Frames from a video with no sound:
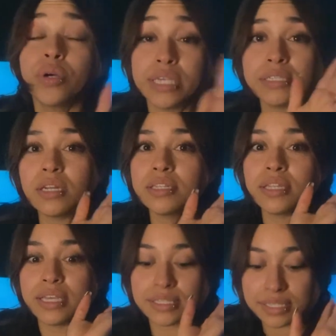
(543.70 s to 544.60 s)
he's on
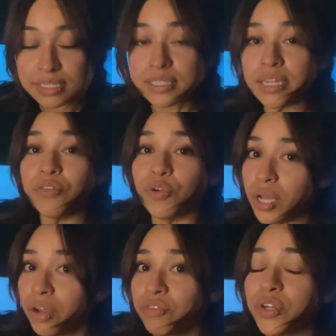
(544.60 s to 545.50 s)
his 6th day of
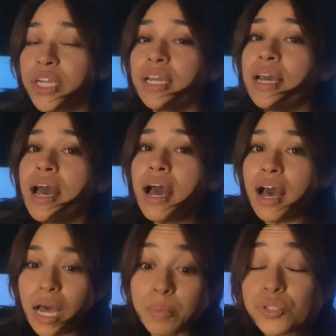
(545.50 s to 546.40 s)
recovery.
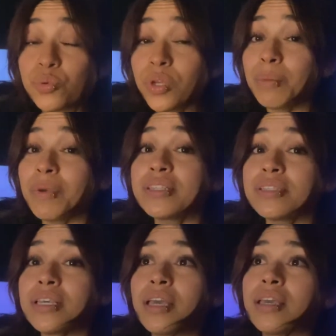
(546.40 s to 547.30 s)
He's doing
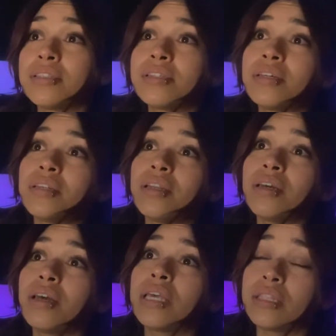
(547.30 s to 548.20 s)
amazing. He
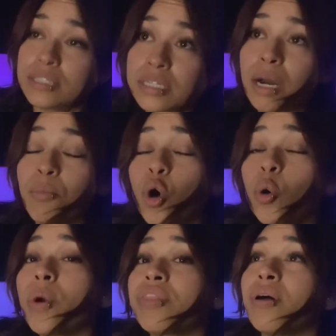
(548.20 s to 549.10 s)
did come
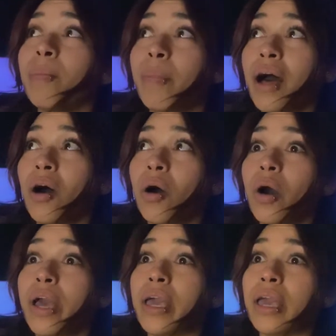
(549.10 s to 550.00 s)
home with about
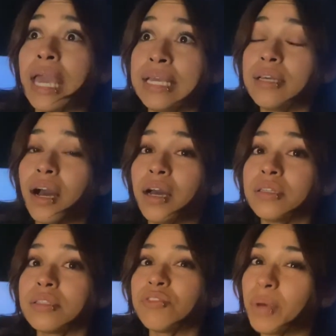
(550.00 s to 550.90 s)
8
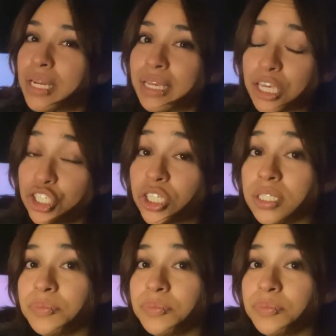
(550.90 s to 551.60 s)
kinds of medication.